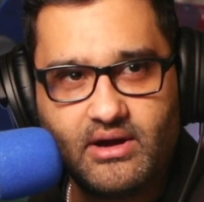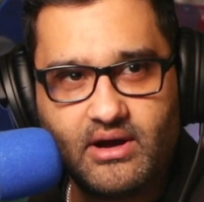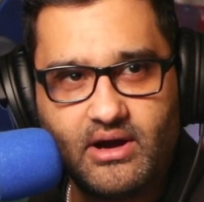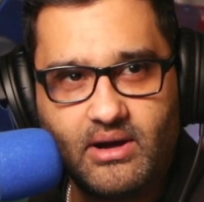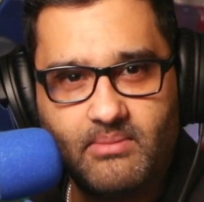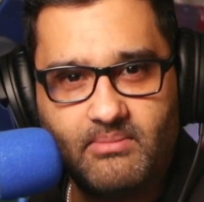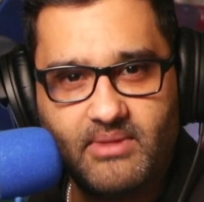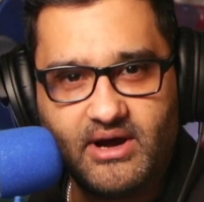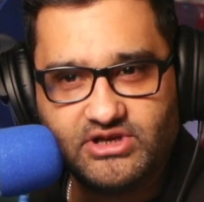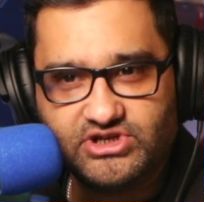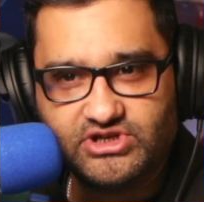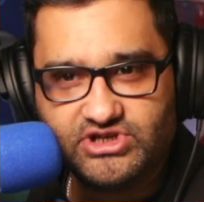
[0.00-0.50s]
I
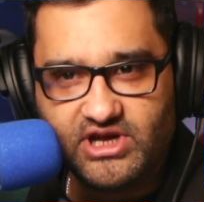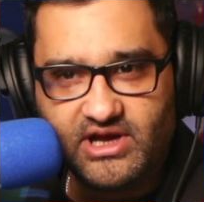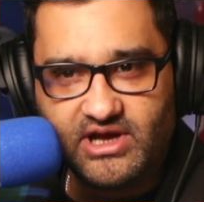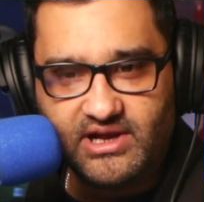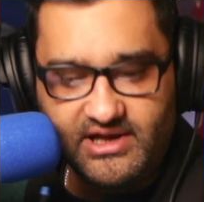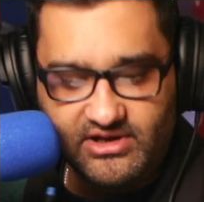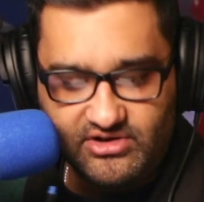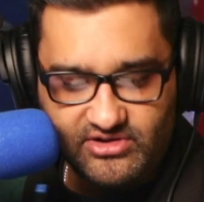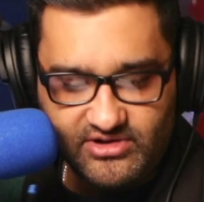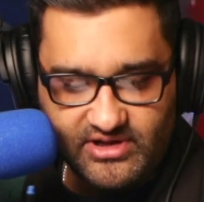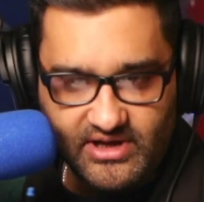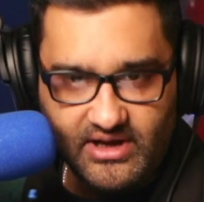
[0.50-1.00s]
might share a
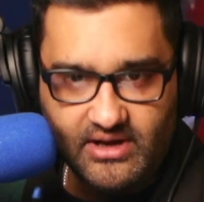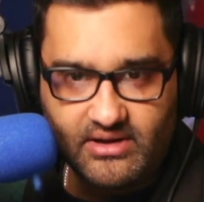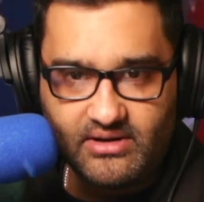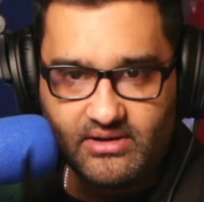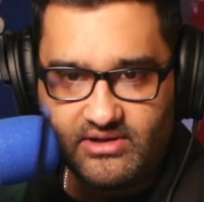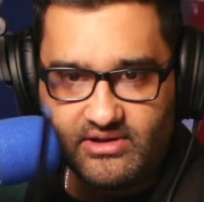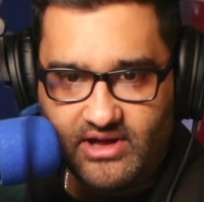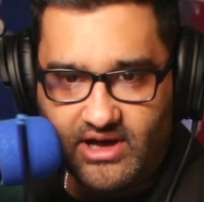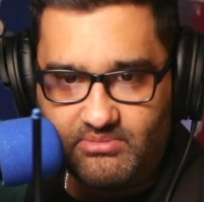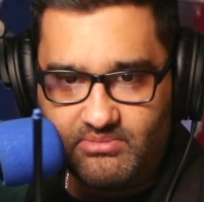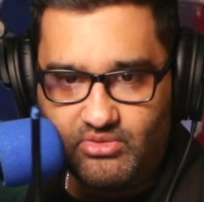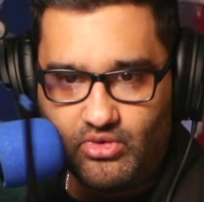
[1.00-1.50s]
link to that.
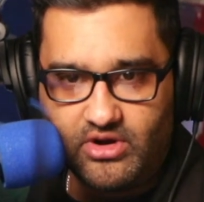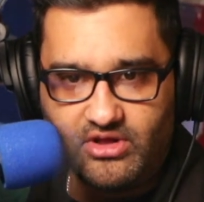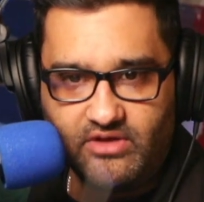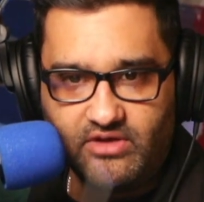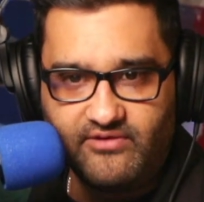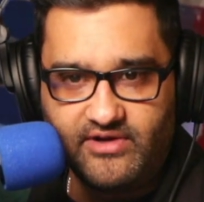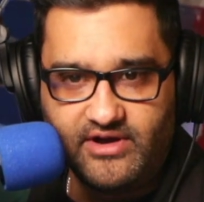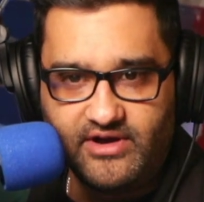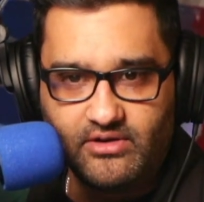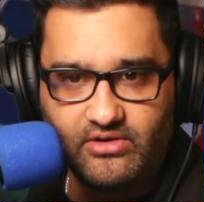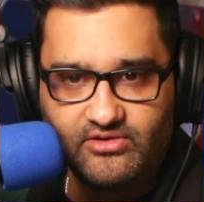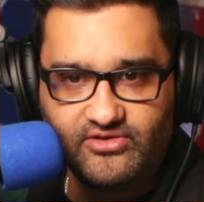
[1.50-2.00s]
That'd be one of
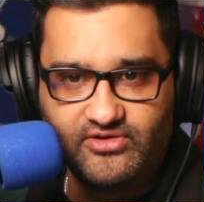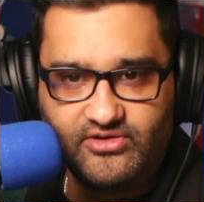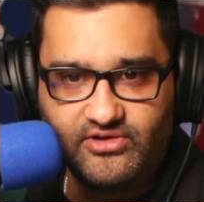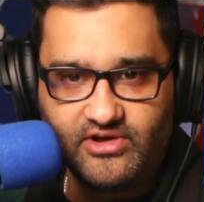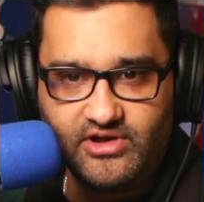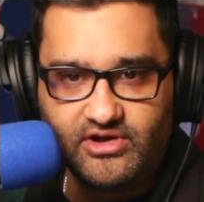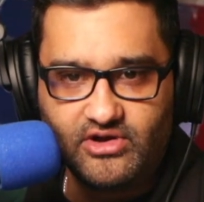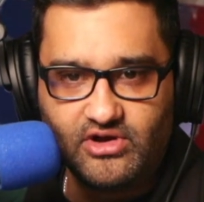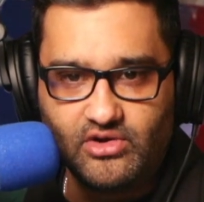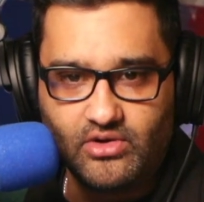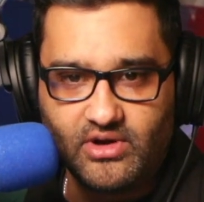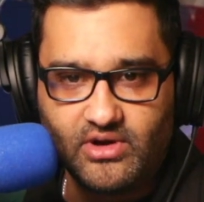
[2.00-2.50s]
the videos that
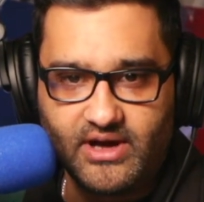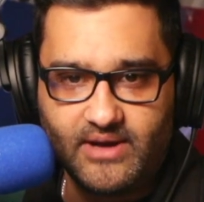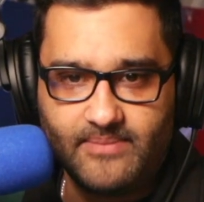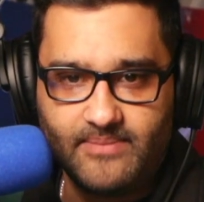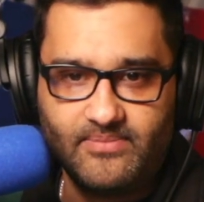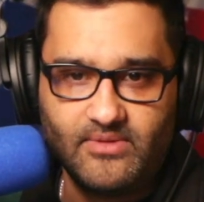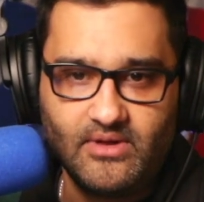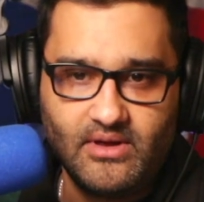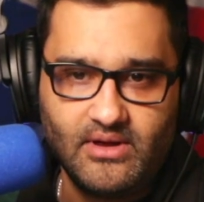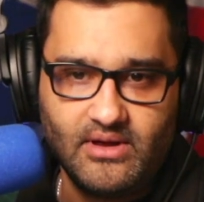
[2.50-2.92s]
you can look at.